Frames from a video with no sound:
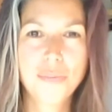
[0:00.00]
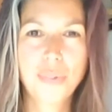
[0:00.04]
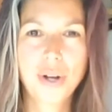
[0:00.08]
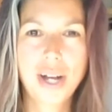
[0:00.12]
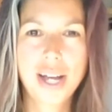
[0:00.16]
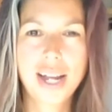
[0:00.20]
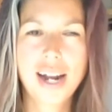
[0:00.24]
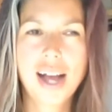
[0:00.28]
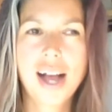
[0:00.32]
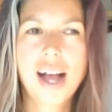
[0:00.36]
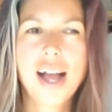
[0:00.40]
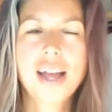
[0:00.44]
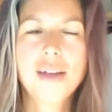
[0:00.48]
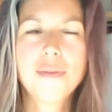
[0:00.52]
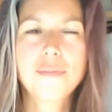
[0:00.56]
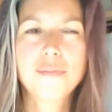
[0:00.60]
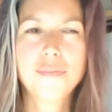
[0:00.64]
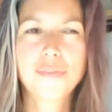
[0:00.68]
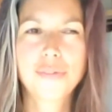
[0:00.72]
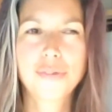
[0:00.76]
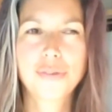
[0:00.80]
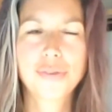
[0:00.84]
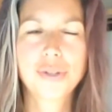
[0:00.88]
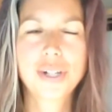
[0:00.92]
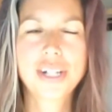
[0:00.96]
but I'm
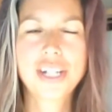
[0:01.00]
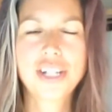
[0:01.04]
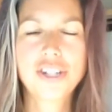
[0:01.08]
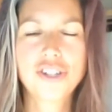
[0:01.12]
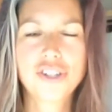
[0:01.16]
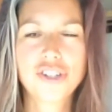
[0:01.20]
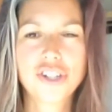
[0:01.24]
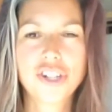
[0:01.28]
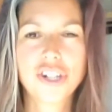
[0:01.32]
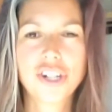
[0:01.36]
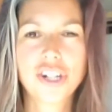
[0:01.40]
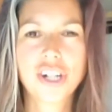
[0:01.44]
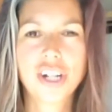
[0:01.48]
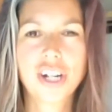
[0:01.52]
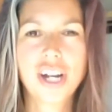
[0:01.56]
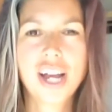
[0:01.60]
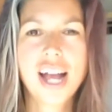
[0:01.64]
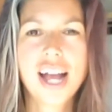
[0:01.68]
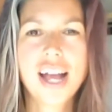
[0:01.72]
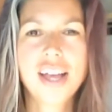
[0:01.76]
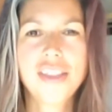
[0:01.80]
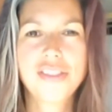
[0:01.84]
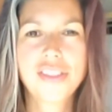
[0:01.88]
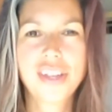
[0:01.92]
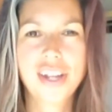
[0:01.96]
pretty sure
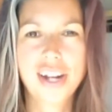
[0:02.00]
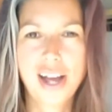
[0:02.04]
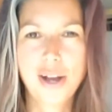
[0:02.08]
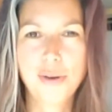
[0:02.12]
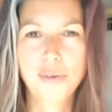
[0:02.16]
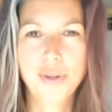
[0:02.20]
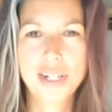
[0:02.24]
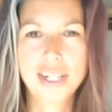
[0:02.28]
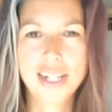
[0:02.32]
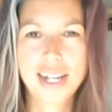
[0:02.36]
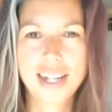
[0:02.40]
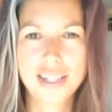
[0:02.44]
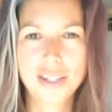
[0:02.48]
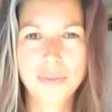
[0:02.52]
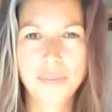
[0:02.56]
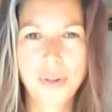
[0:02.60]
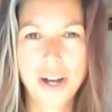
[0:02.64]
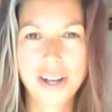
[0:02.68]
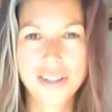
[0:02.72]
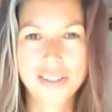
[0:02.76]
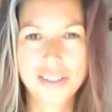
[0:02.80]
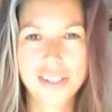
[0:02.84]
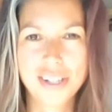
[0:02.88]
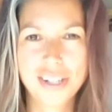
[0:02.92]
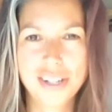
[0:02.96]
that I would test
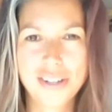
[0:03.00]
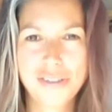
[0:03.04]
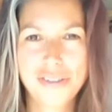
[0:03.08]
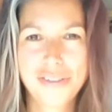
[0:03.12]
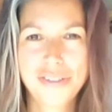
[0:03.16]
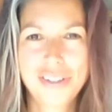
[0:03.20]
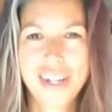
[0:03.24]
positive.